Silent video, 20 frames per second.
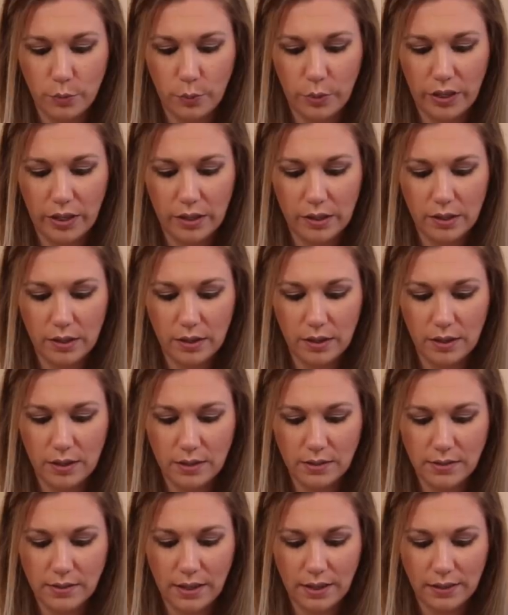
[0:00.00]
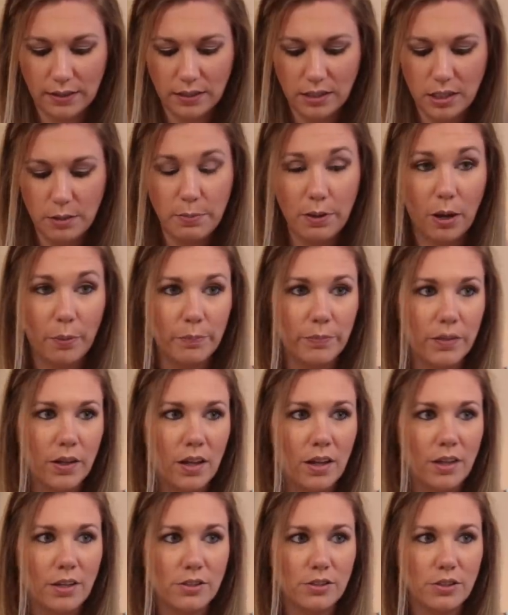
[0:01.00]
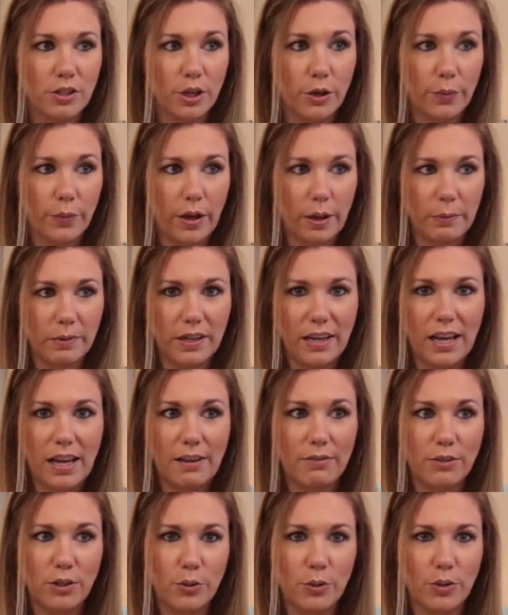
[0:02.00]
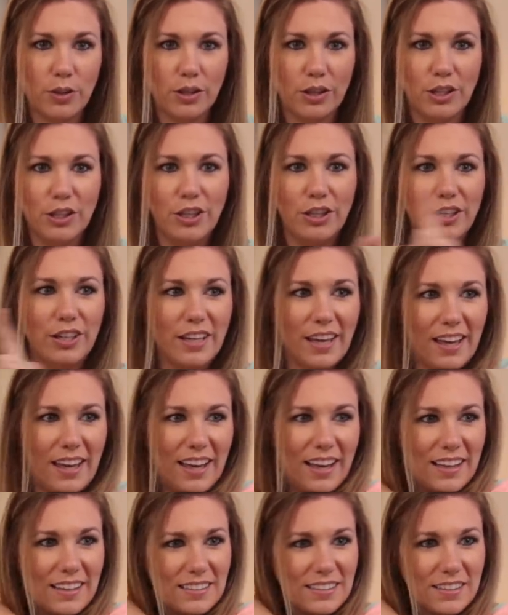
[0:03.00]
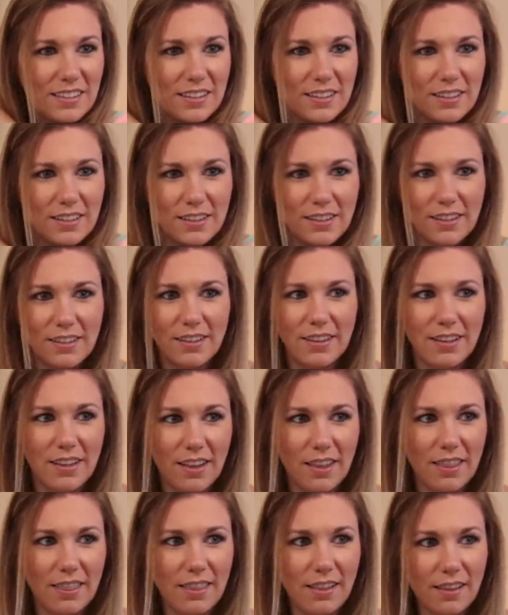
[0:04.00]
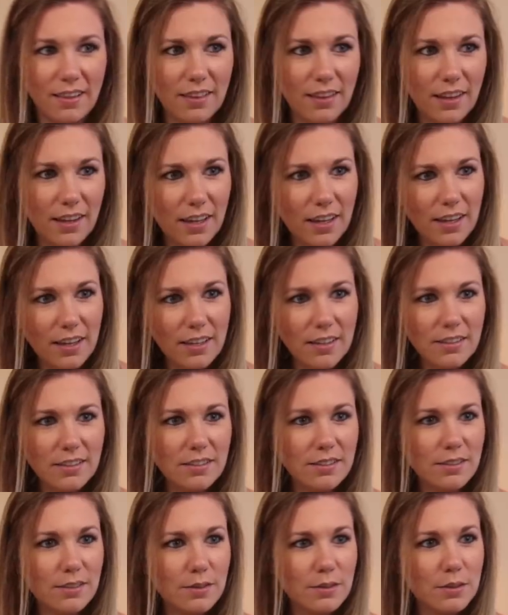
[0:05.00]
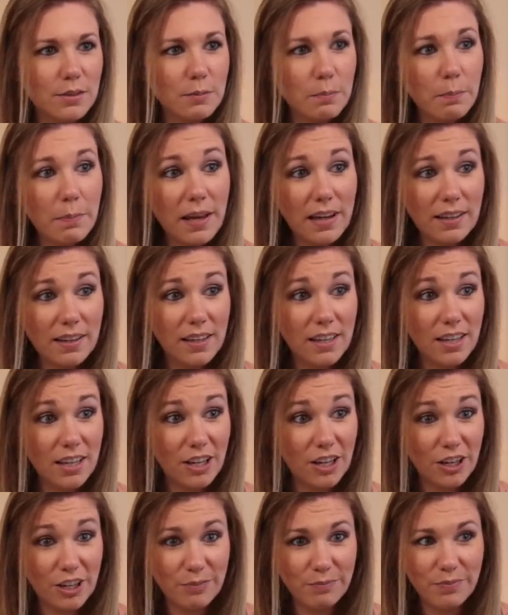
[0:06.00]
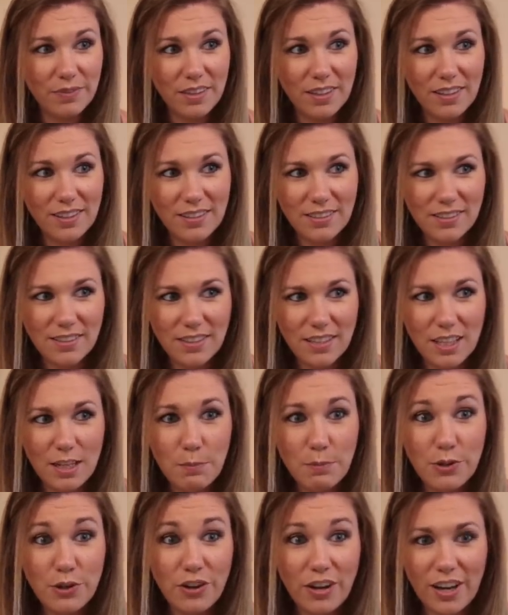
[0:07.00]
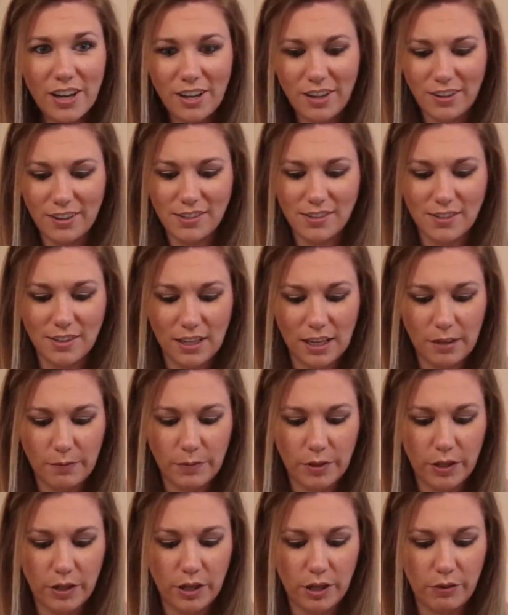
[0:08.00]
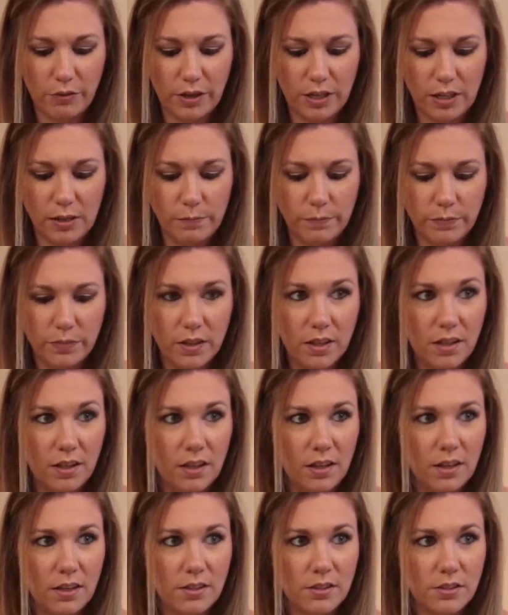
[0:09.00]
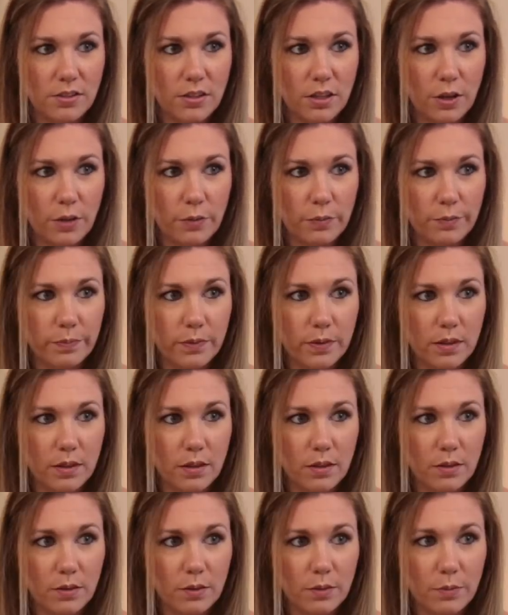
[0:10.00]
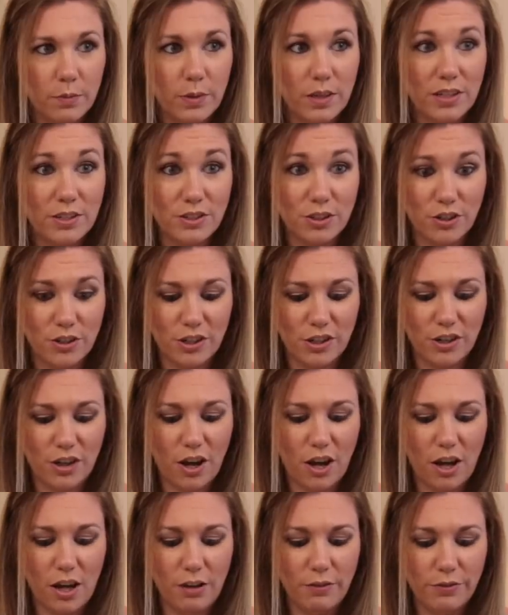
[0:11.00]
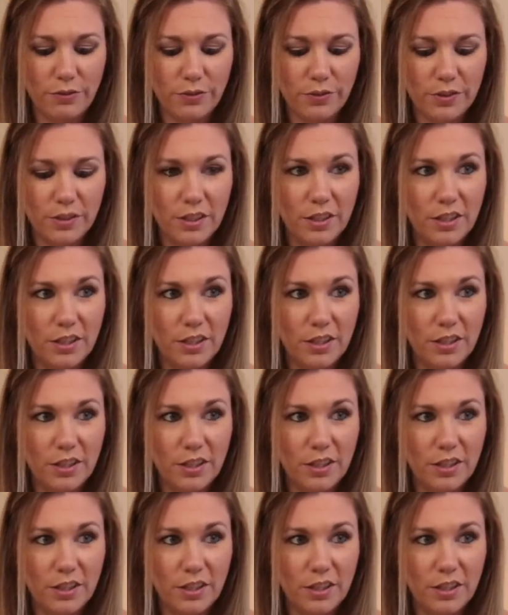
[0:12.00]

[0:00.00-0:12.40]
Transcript: with this LED bulb. So I'm gonna have you look at the lights back here. Just keep your eye on this light. All right, you ready? So we can turn it off